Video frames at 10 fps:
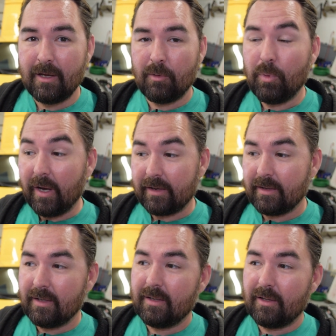But
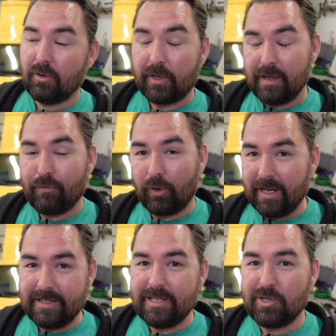looking for an
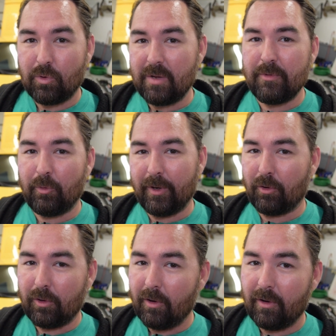18 to 20
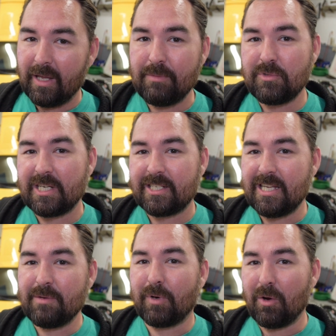millimeter long
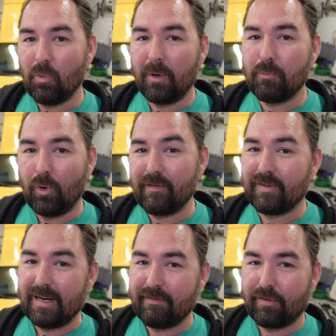M16 by
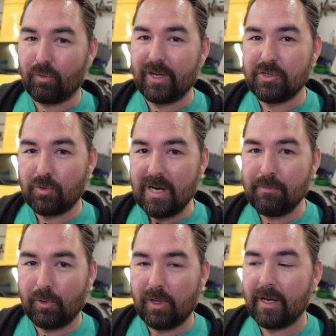1.5 thread
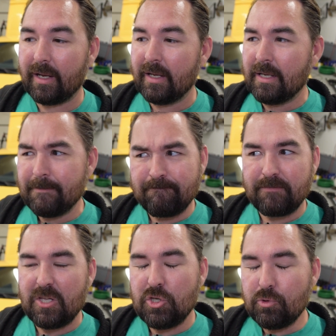drain plug,
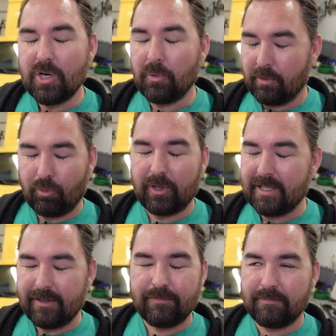you don't
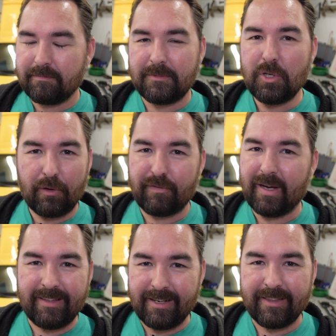
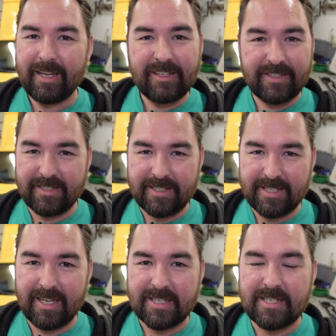find anything. It doesn't
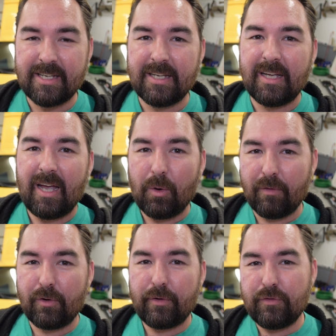exist.
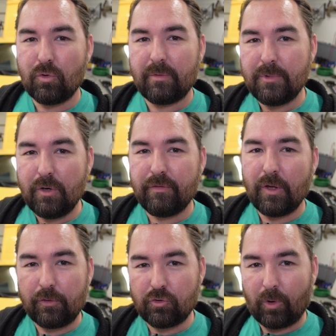However, if you remove
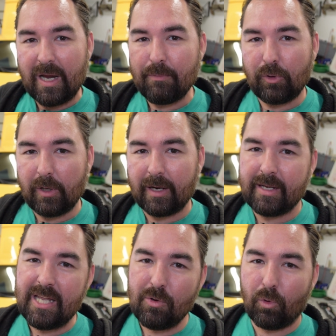those drain plug
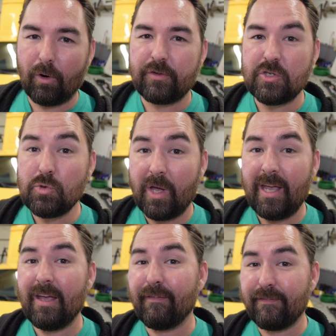keywords, you
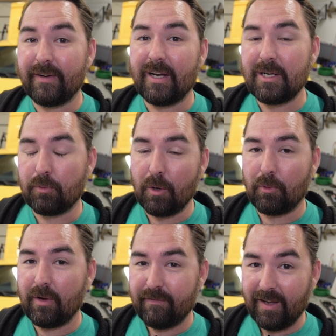can find
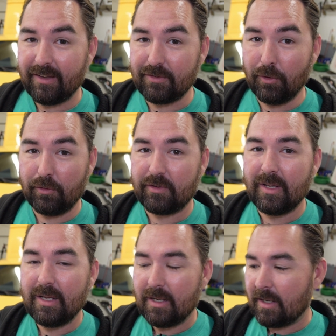appropriate fasteners.
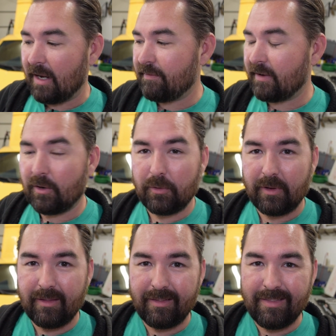I
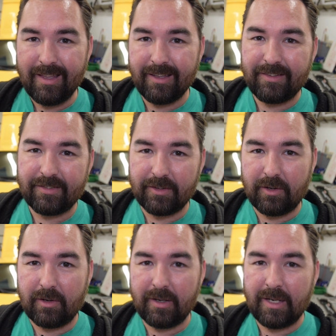found this
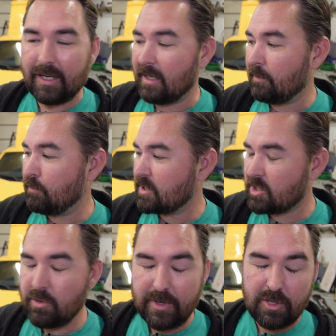on
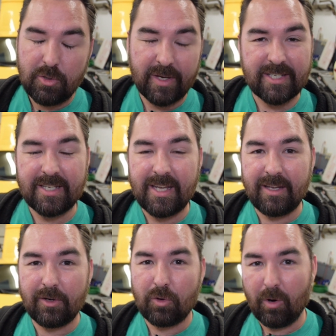Misumi
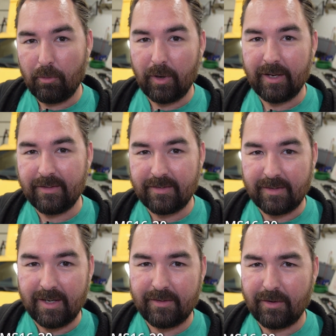USA Incorporated
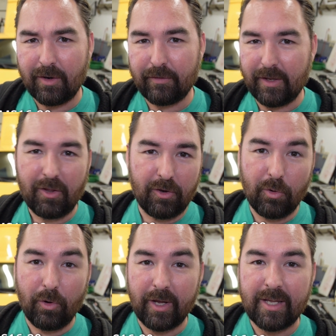site. They're out of
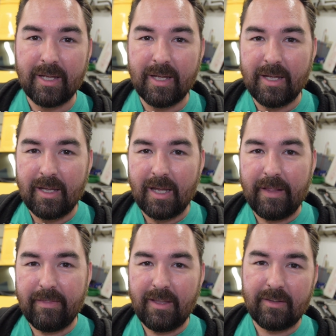Illinois.
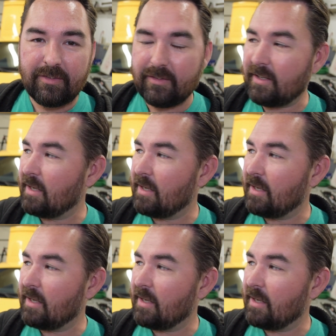And this is an